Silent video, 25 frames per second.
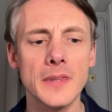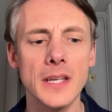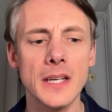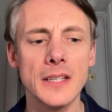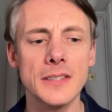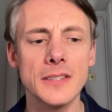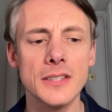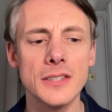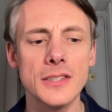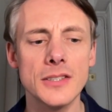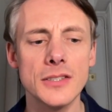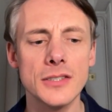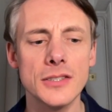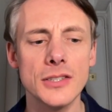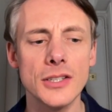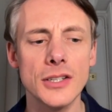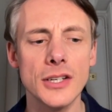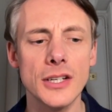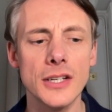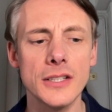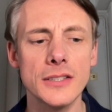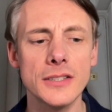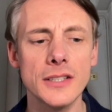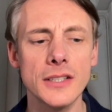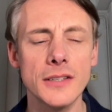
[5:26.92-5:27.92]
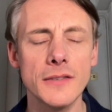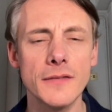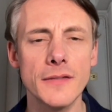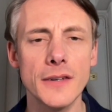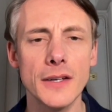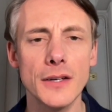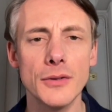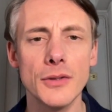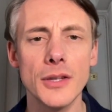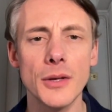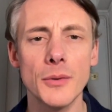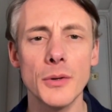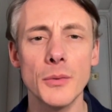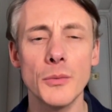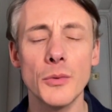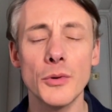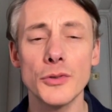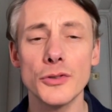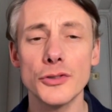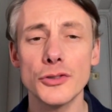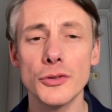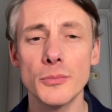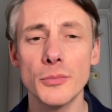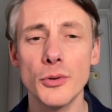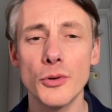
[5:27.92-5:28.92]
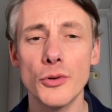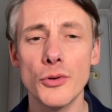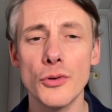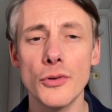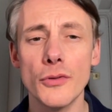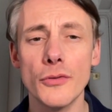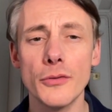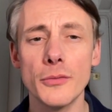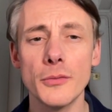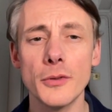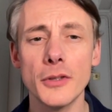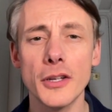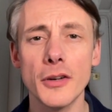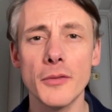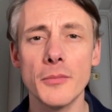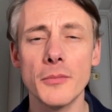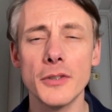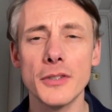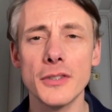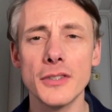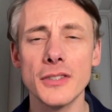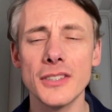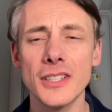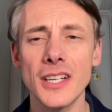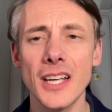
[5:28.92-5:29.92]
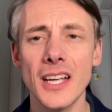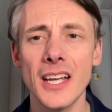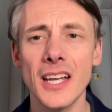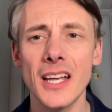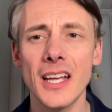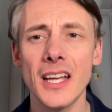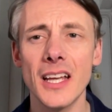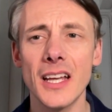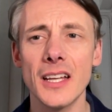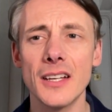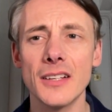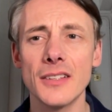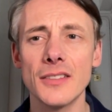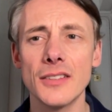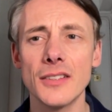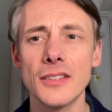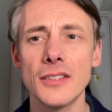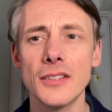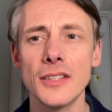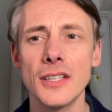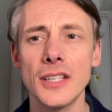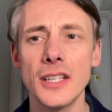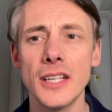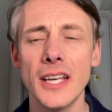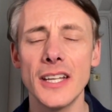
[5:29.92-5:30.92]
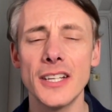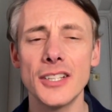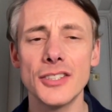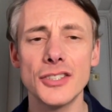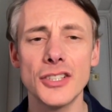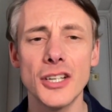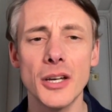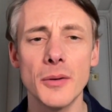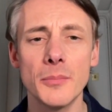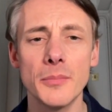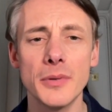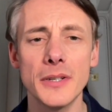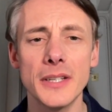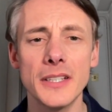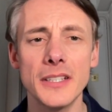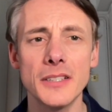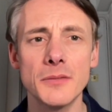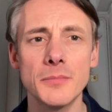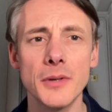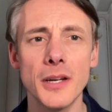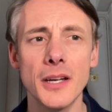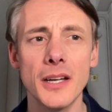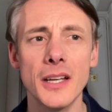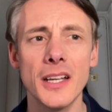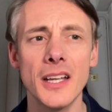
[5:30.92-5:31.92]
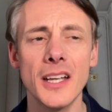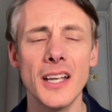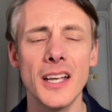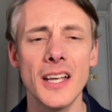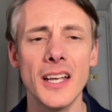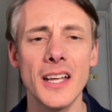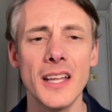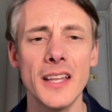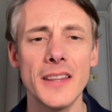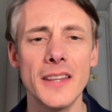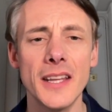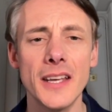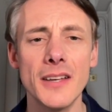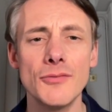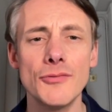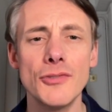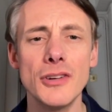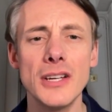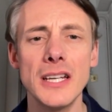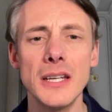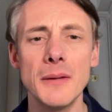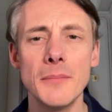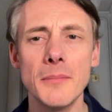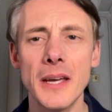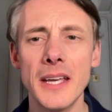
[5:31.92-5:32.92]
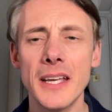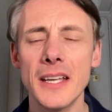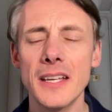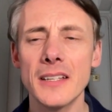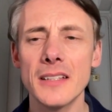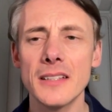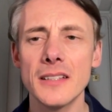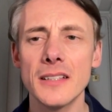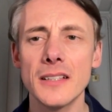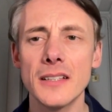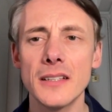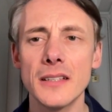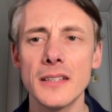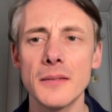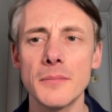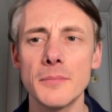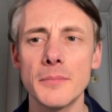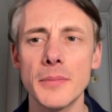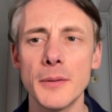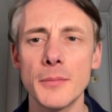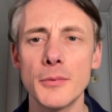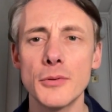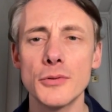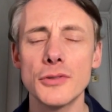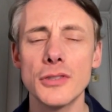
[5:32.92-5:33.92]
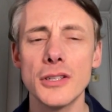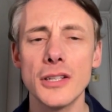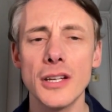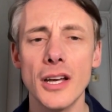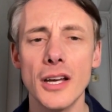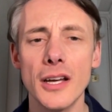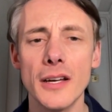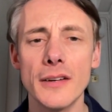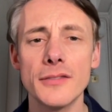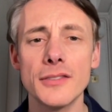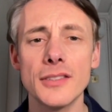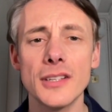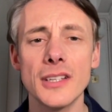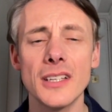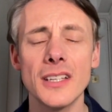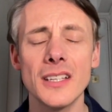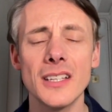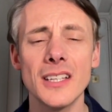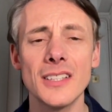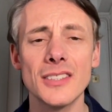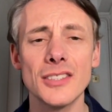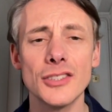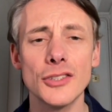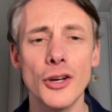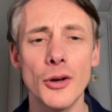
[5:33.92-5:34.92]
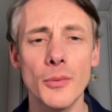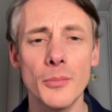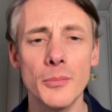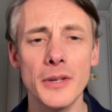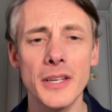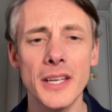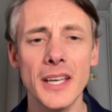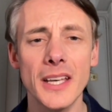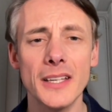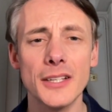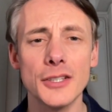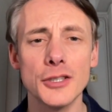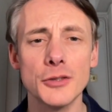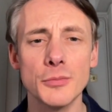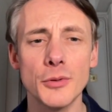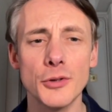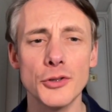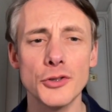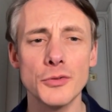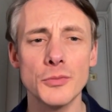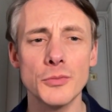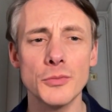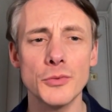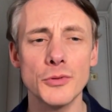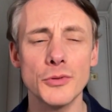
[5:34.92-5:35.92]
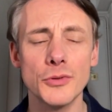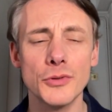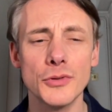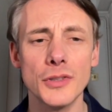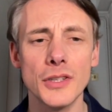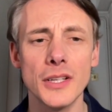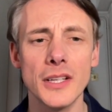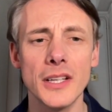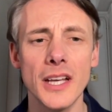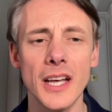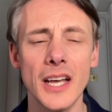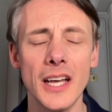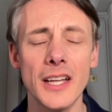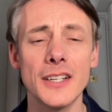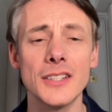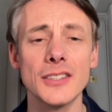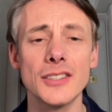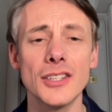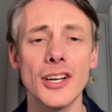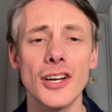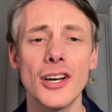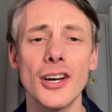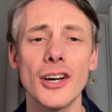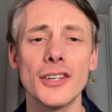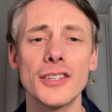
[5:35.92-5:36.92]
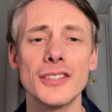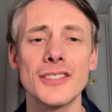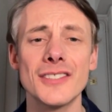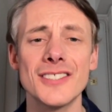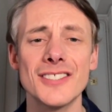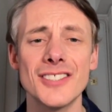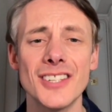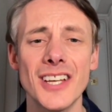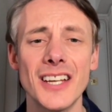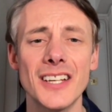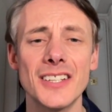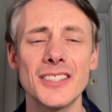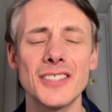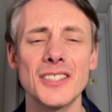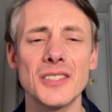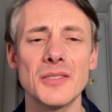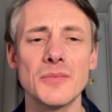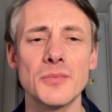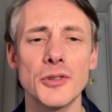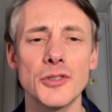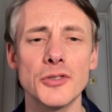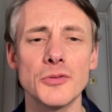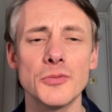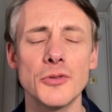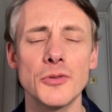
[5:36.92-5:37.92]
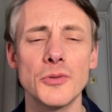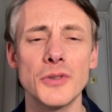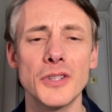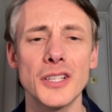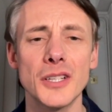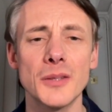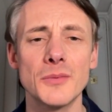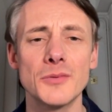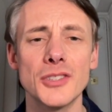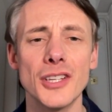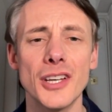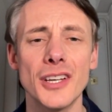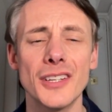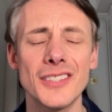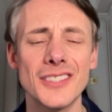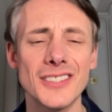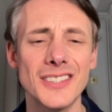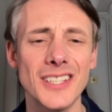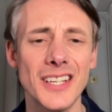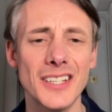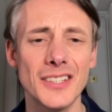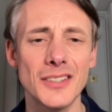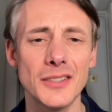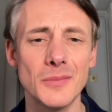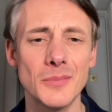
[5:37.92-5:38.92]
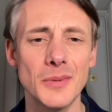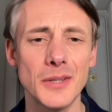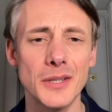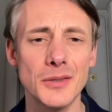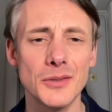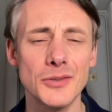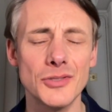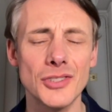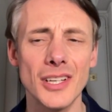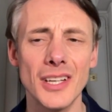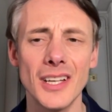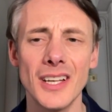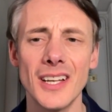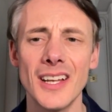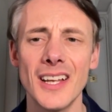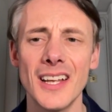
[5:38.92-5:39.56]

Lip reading: as a society feel that we want support from the government and the energy companies, but they really make people's lives as complicated as possible and as hard and challenging as possible when it comes to understanding your bills.